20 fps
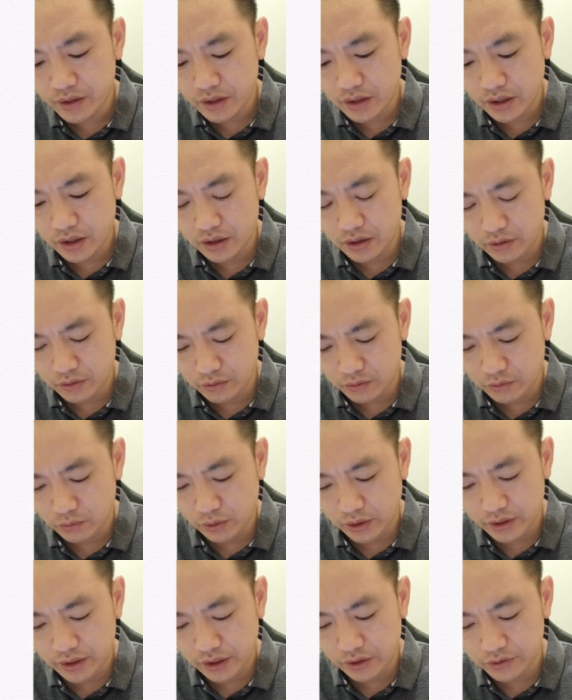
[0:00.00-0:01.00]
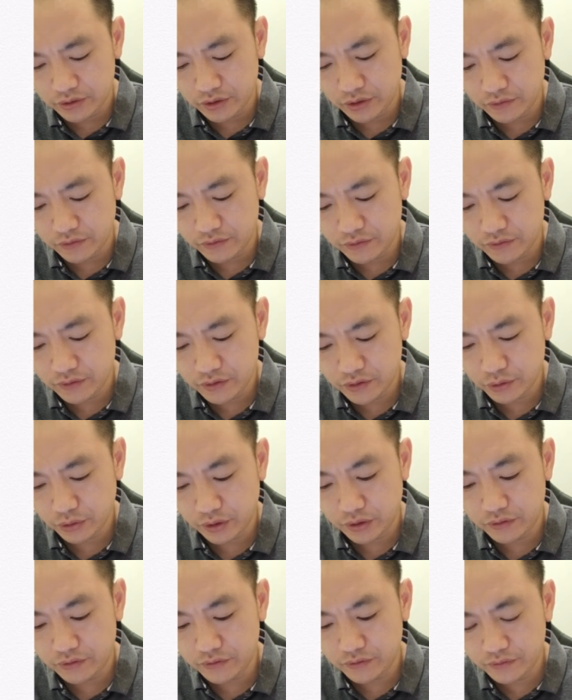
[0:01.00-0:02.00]
1 out of
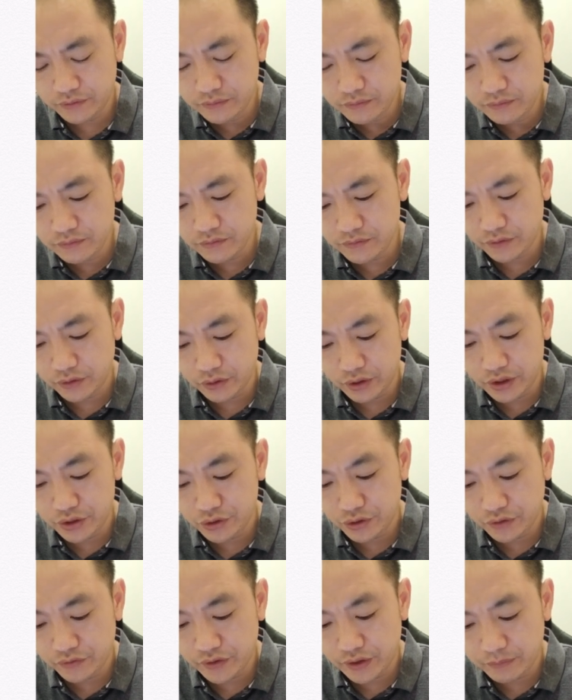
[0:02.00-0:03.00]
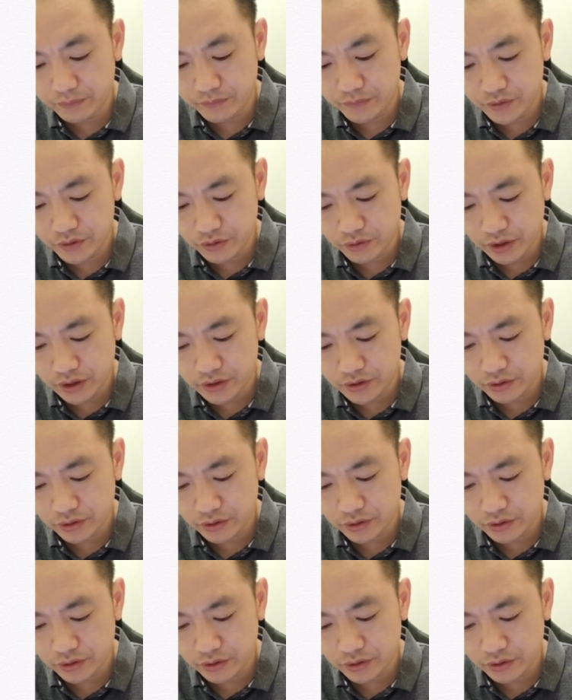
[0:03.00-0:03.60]
12 for each of them, right?